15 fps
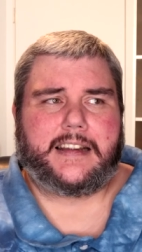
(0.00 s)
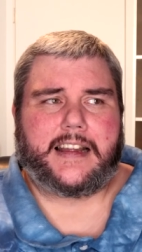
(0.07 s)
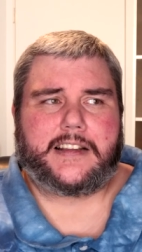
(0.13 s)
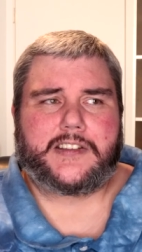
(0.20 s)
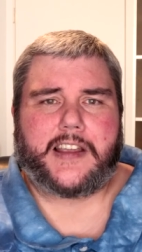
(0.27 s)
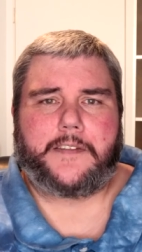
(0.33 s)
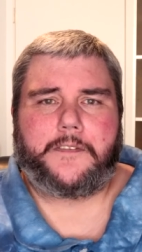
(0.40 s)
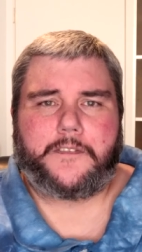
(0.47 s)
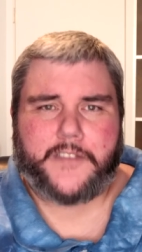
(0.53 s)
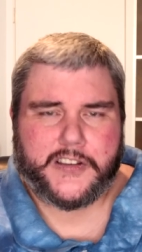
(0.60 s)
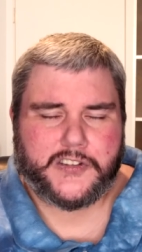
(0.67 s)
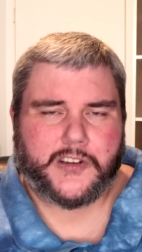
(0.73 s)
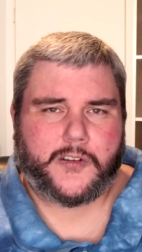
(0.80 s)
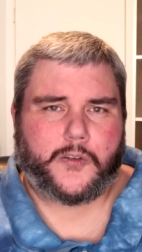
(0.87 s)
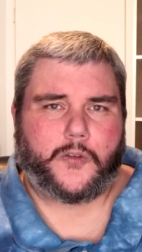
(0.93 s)
it's a
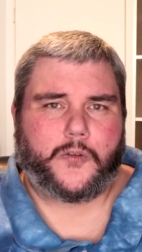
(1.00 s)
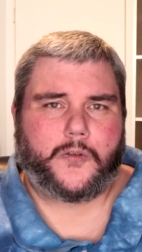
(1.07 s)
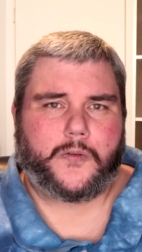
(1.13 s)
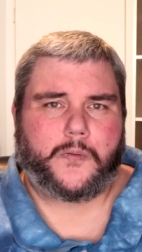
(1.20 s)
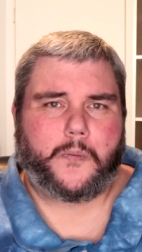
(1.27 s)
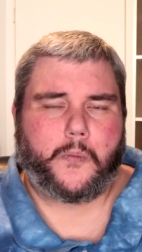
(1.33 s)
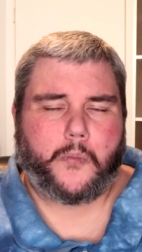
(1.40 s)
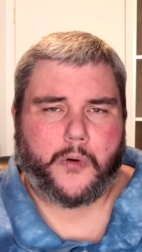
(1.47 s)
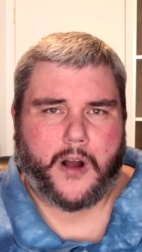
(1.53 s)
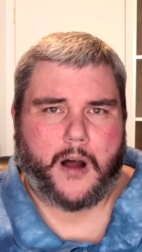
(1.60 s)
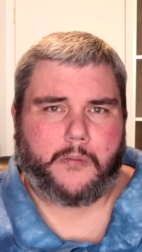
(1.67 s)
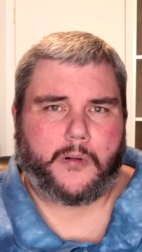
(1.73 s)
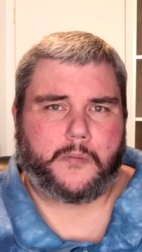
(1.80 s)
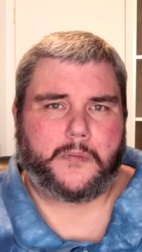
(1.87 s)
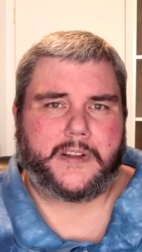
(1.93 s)
physical
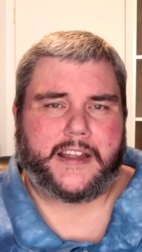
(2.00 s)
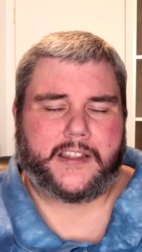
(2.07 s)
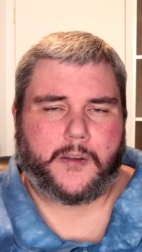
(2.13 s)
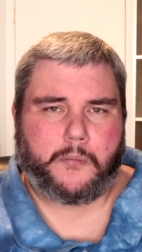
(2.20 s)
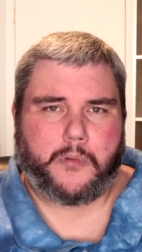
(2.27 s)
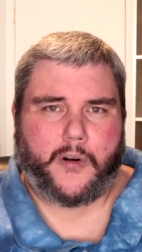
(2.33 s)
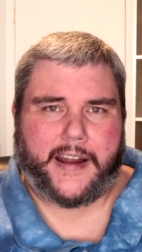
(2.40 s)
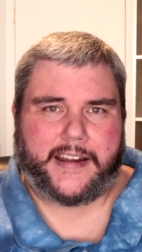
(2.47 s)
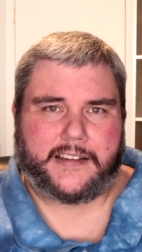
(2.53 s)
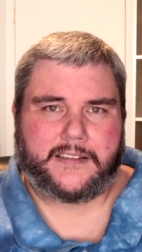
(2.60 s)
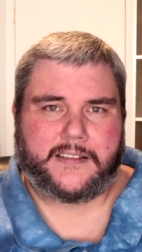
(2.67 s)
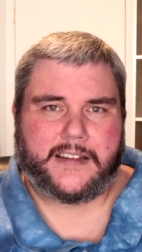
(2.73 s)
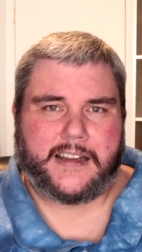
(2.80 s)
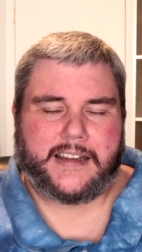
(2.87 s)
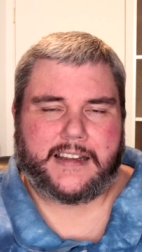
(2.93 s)
problem in the brain.
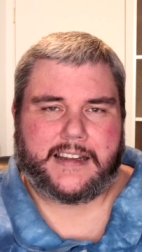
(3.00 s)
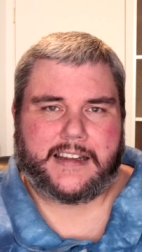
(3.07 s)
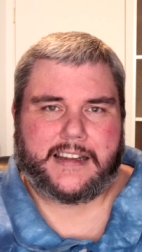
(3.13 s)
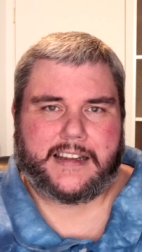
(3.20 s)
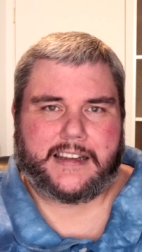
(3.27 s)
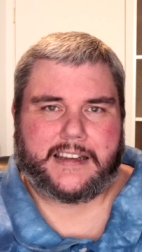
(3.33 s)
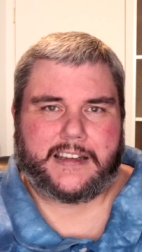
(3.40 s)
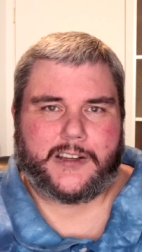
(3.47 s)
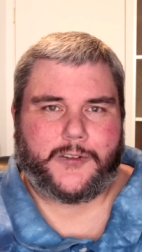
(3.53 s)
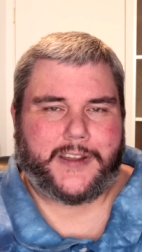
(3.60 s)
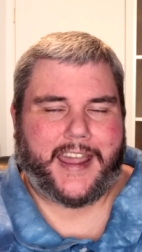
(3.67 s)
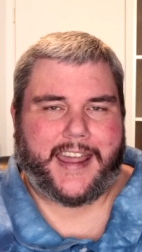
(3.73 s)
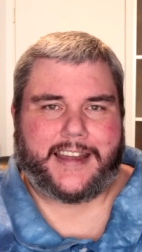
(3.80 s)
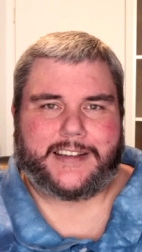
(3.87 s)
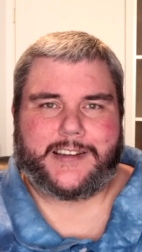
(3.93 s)
You
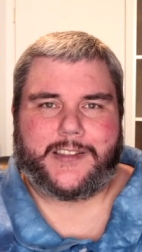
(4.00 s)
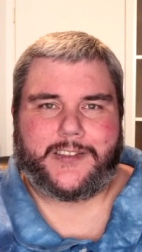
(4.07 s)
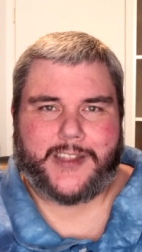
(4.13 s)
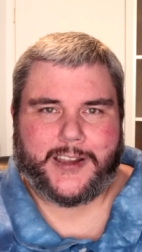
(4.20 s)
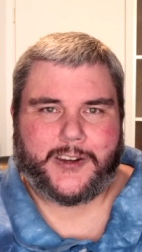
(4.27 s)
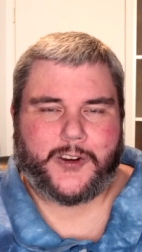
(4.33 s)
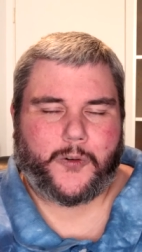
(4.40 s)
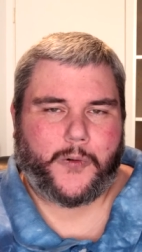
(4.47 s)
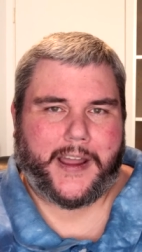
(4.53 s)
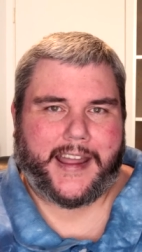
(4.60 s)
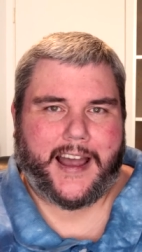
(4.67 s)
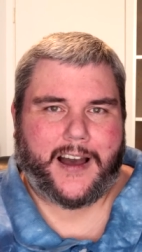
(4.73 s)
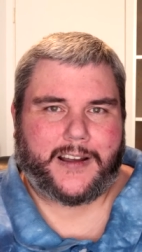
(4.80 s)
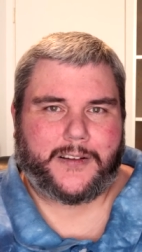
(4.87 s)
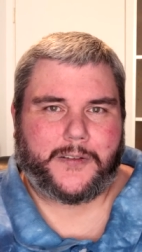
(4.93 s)
can't think your way
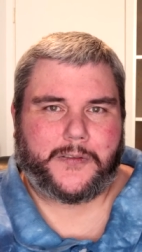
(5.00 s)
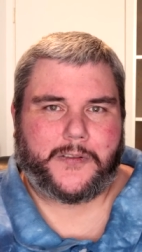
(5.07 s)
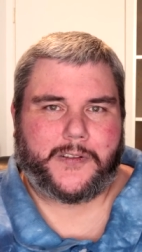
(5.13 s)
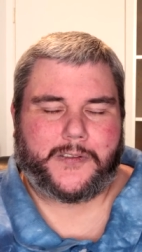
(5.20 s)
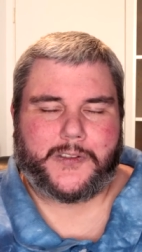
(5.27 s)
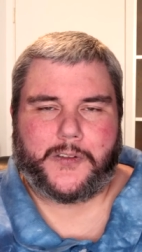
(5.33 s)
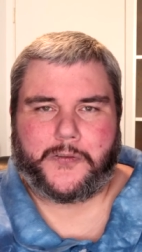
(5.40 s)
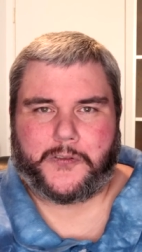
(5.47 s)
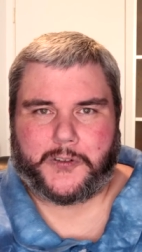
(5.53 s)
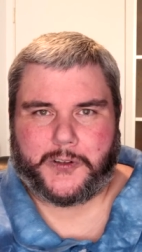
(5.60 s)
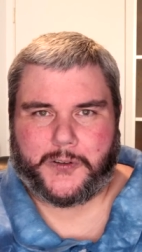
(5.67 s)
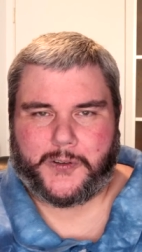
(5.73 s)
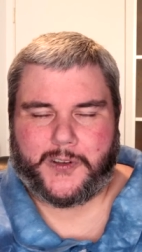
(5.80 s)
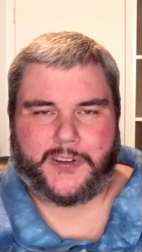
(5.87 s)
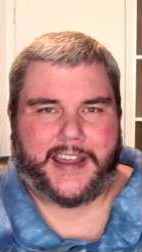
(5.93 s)
out of the
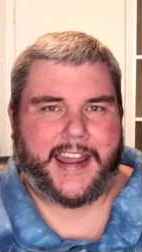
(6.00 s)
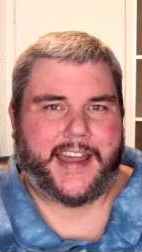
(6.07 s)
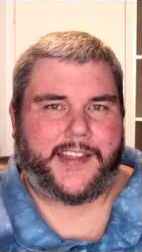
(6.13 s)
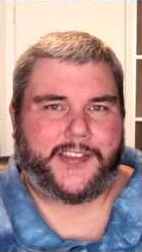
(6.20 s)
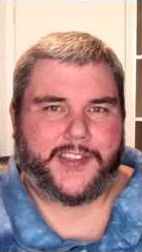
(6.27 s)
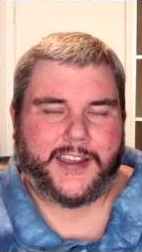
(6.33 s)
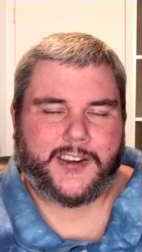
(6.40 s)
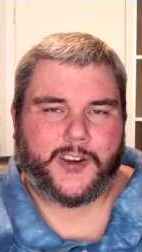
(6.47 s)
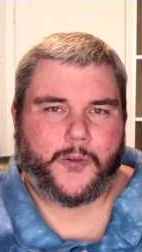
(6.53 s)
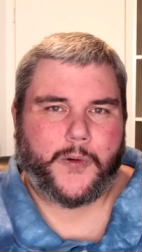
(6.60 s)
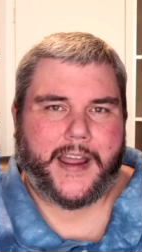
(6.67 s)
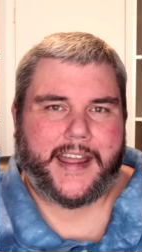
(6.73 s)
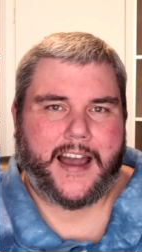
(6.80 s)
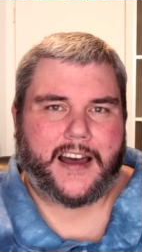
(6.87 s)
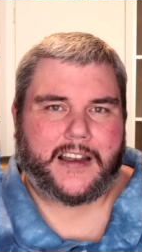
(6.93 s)
flu. You can't think your
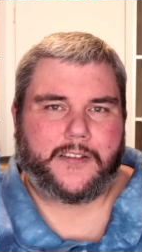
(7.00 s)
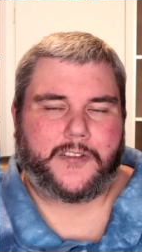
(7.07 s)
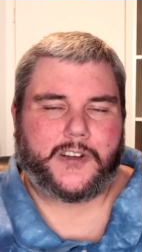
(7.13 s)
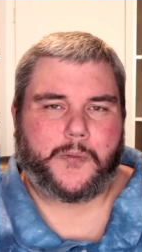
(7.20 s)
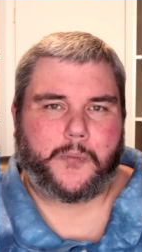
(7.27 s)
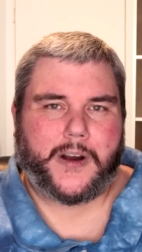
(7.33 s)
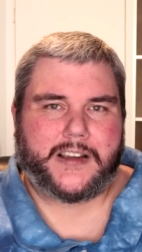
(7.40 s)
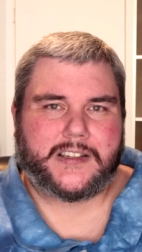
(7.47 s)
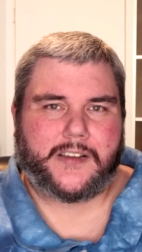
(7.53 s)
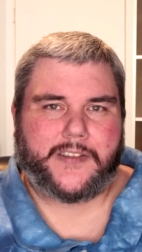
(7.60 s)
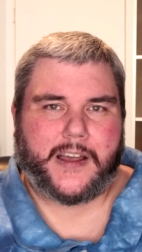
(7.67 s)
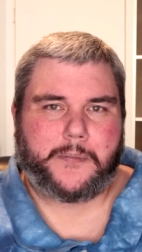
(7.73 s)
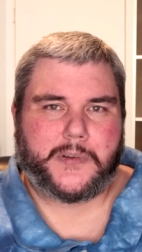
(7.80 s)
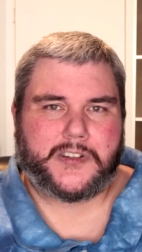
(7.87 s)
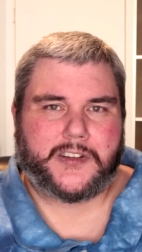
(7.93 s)
way out of a depressive
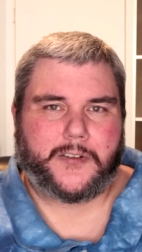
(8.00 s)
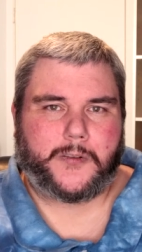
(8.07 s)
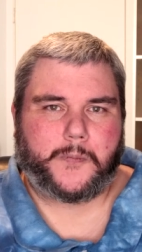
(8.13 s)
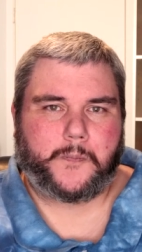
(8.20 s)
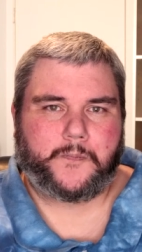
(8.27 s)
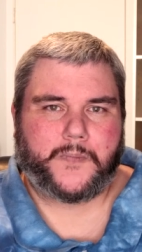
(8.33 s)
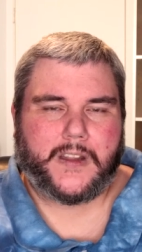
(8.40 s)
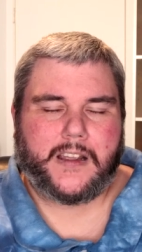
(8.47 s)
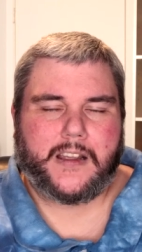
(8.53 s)
episode.